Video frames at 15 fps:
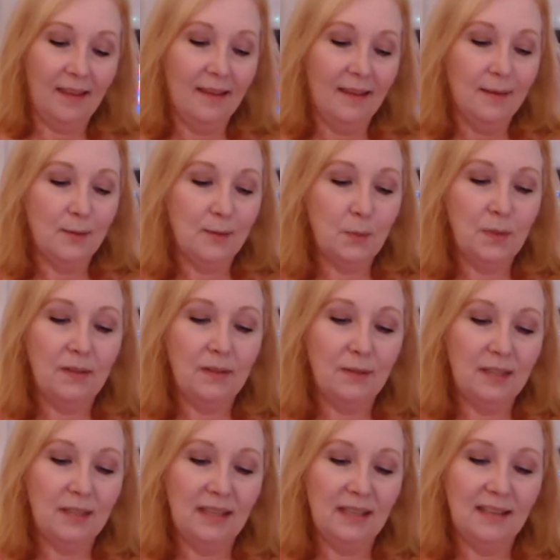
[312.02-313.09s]
It's one of those
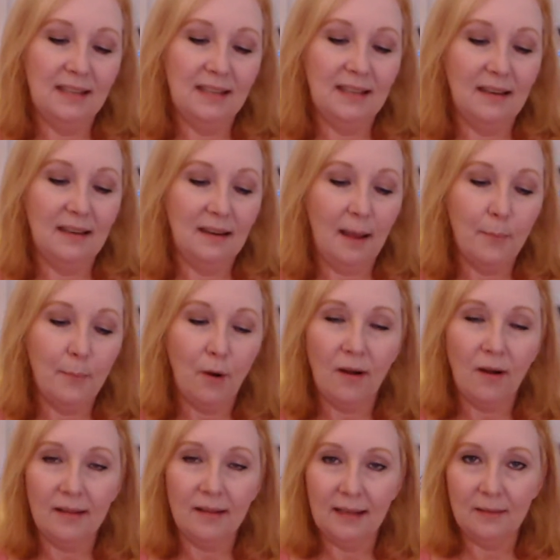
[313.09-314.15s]
things that I
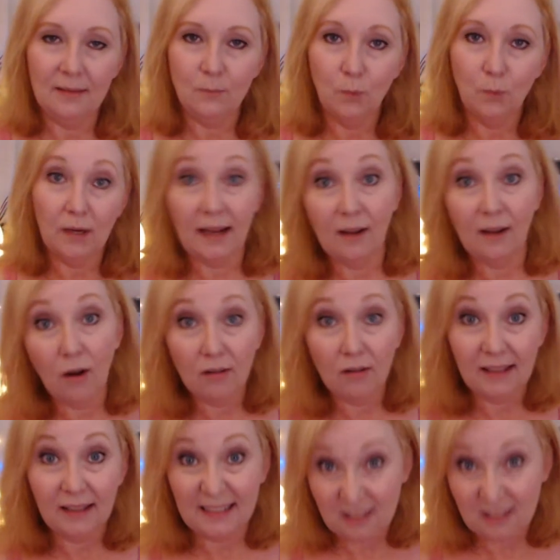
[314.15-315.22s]
bought at what I call
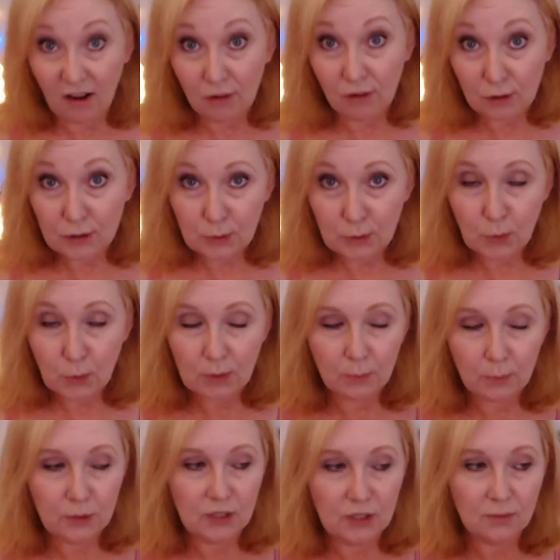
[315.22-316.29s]
like a dollar store,
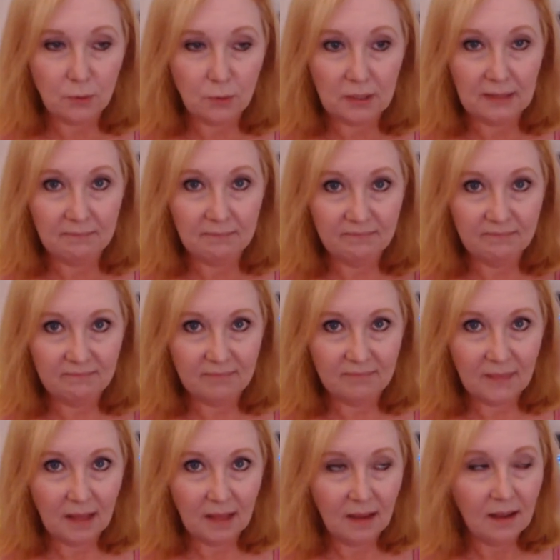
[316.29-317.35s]
which is really
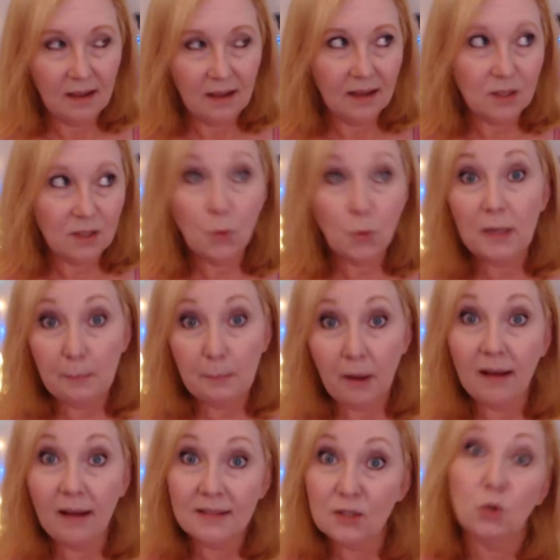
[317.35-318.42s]
a 20
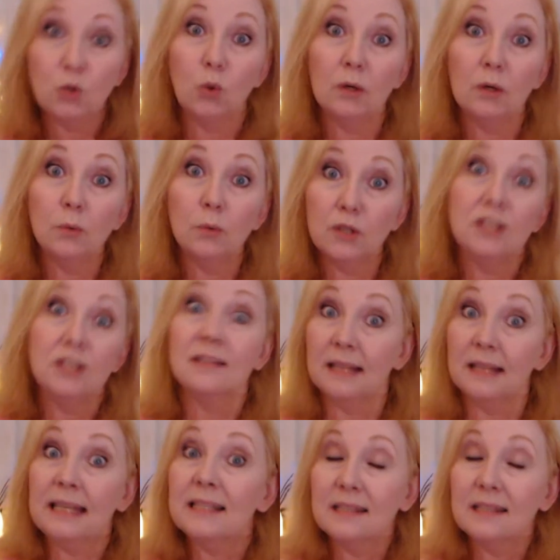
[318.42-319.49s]
baht store, which is
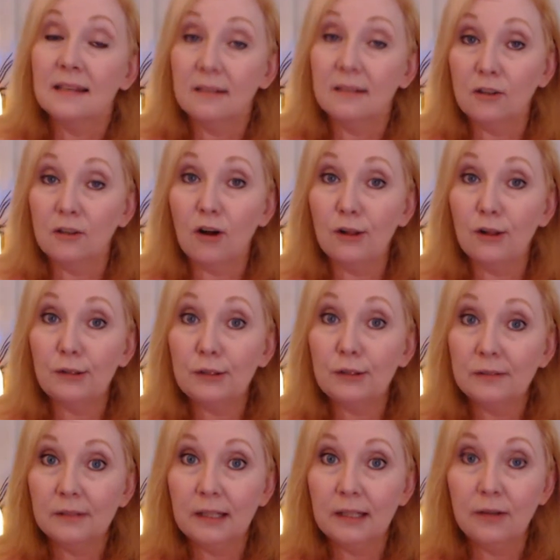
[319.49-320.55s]
less than $1
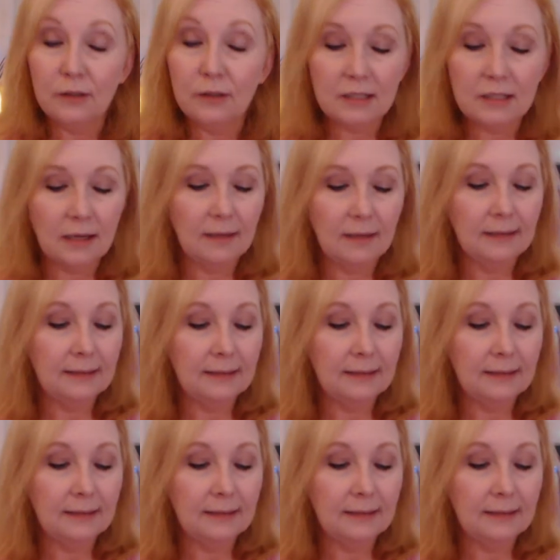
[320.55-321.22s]
here in Thailand.